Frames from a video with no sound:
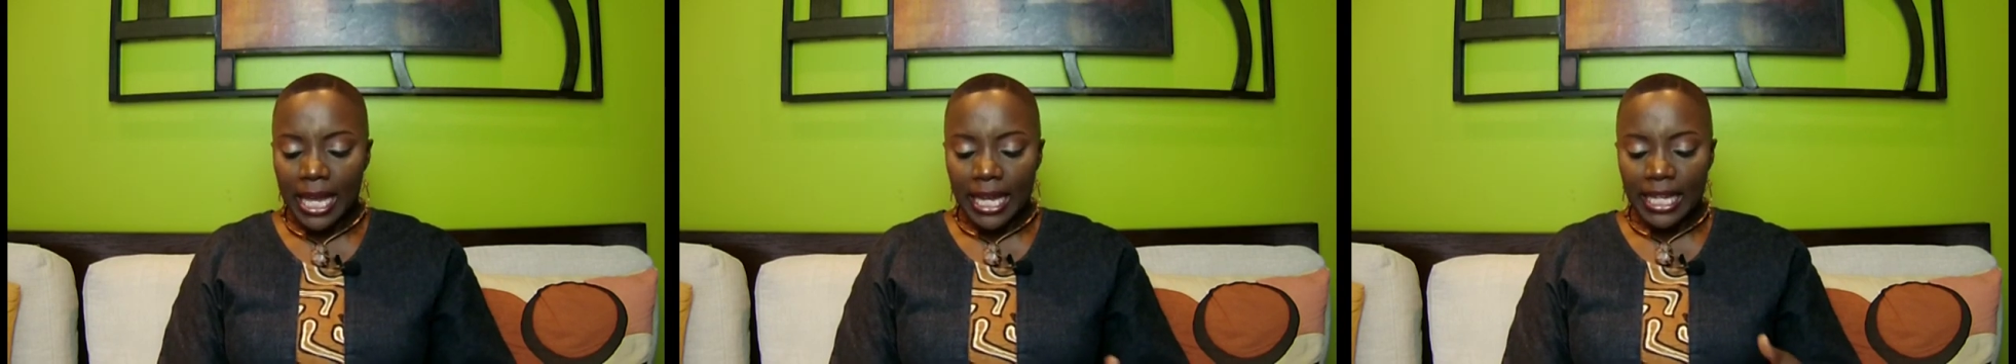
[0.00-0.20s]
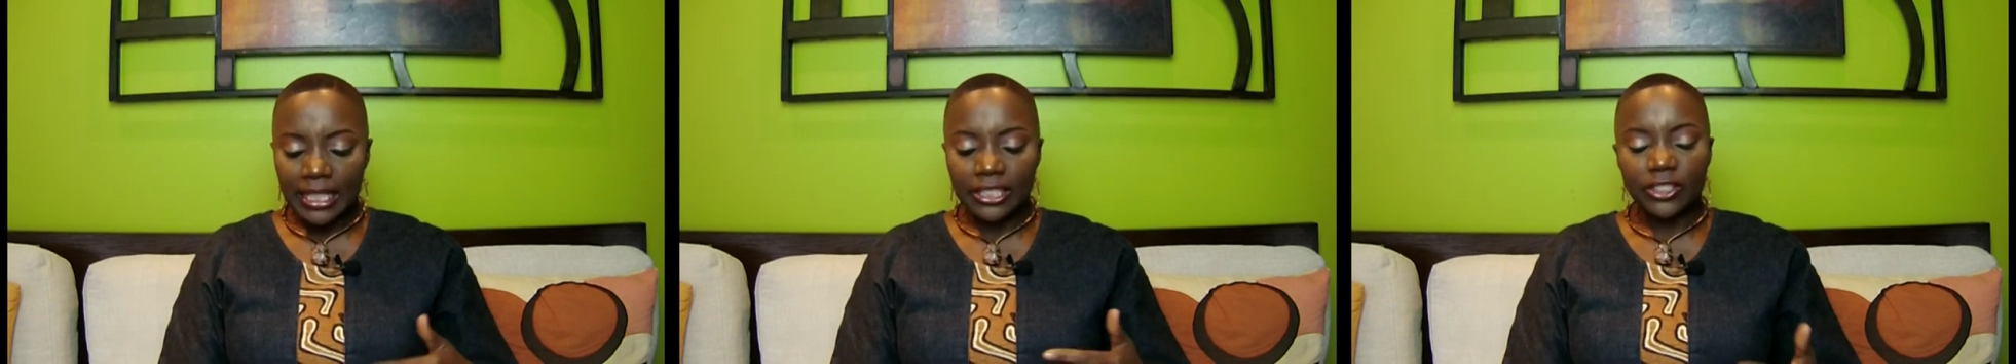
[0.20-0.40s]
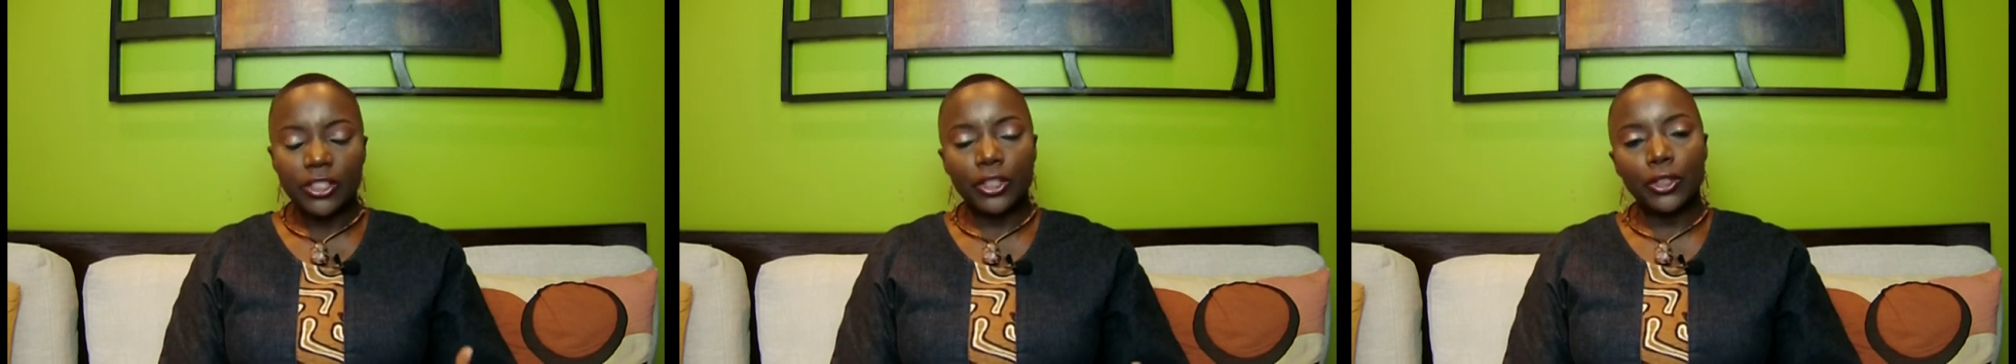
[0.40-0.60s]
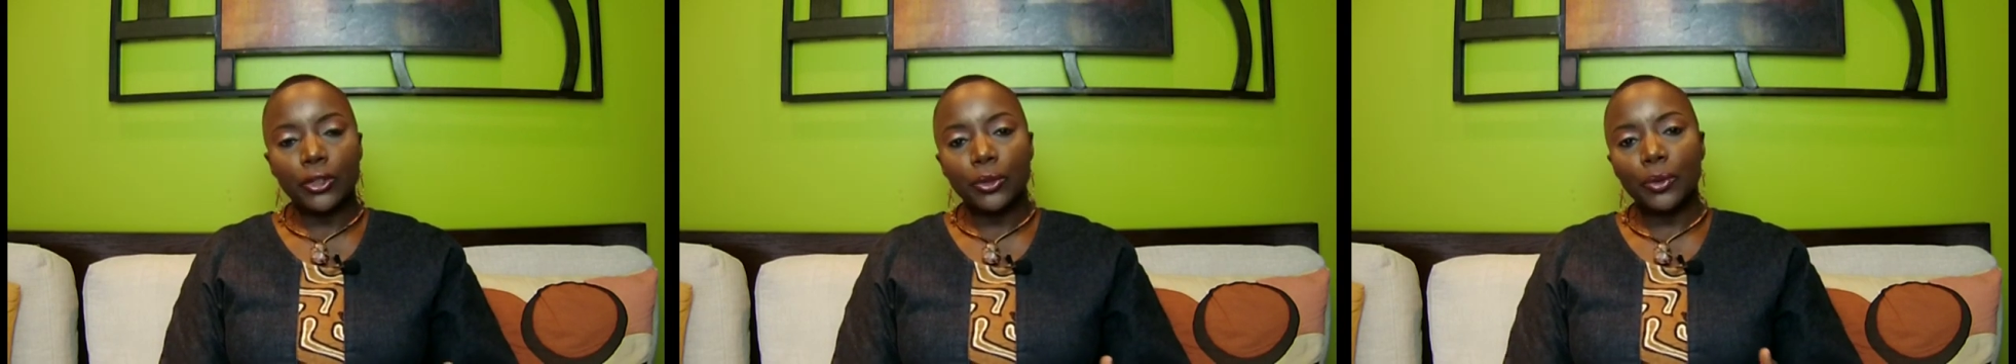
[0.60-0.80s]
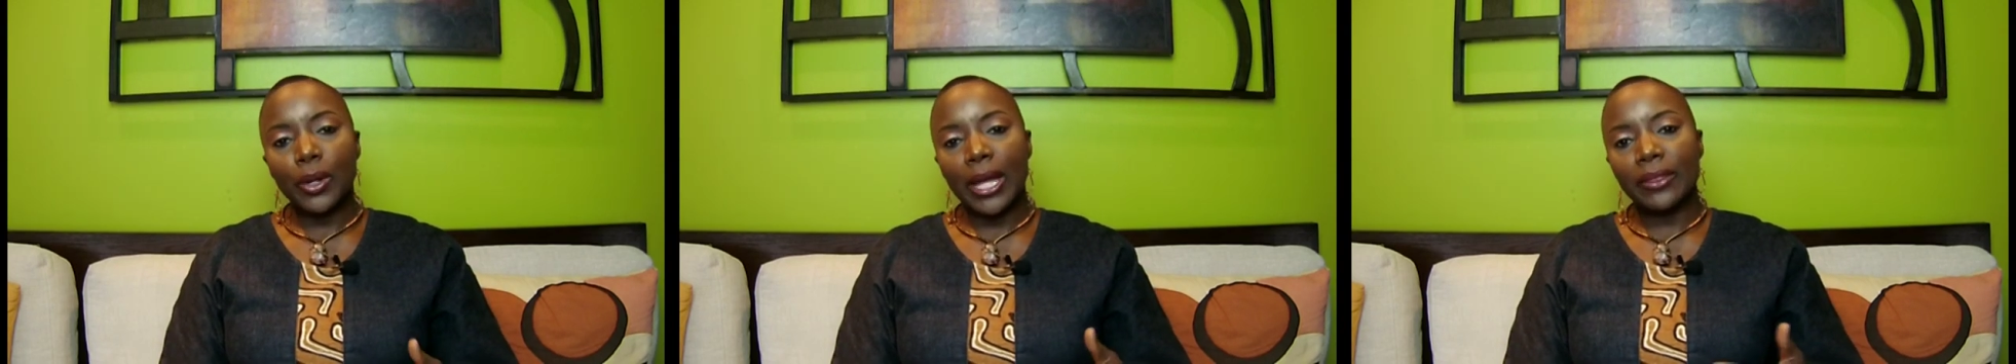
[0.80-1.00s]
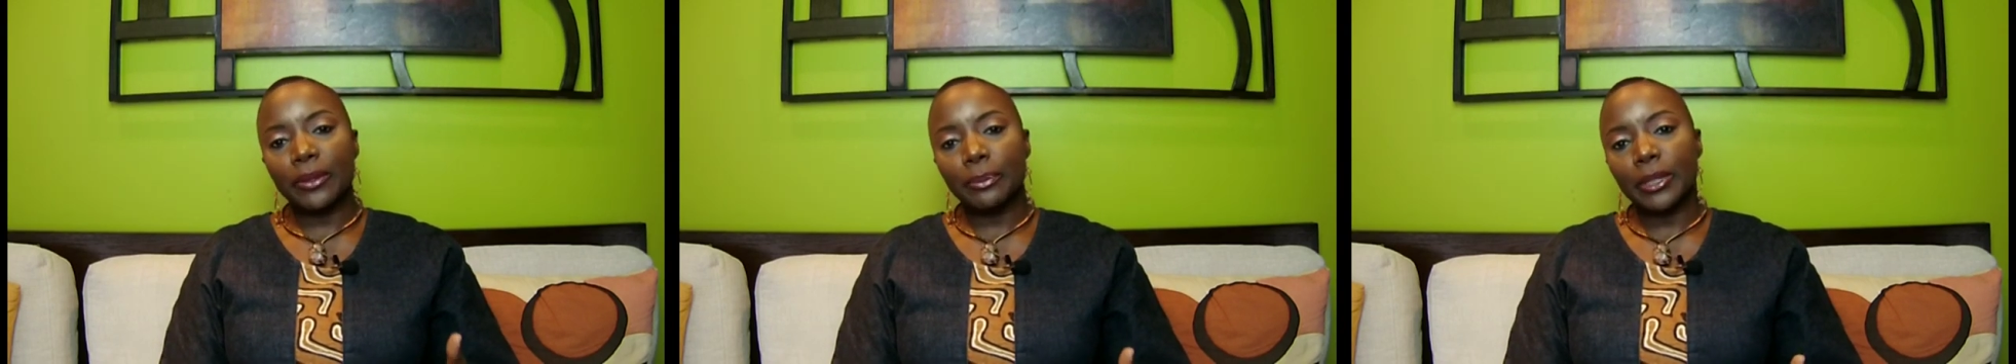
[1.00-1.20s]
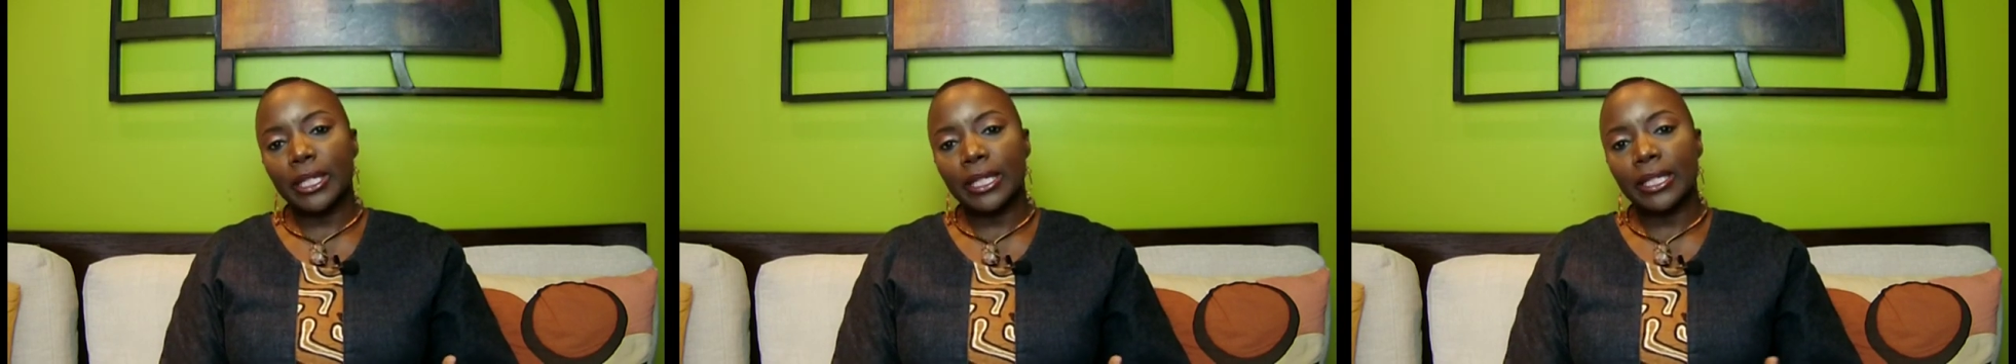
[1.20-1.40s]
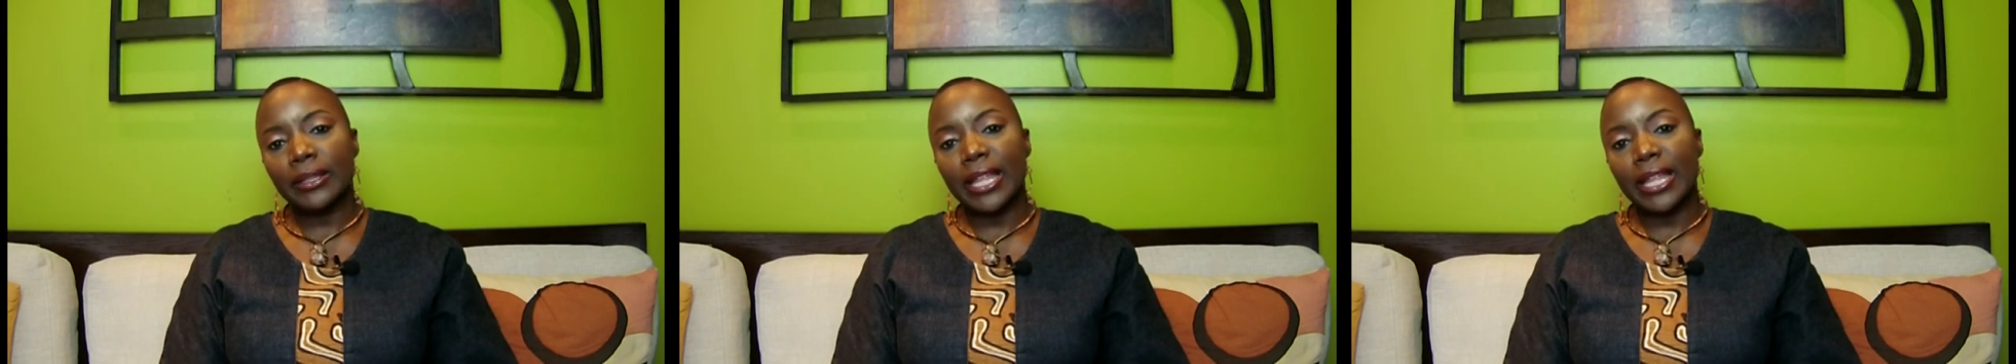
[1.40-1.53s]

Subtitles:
It's the you and the me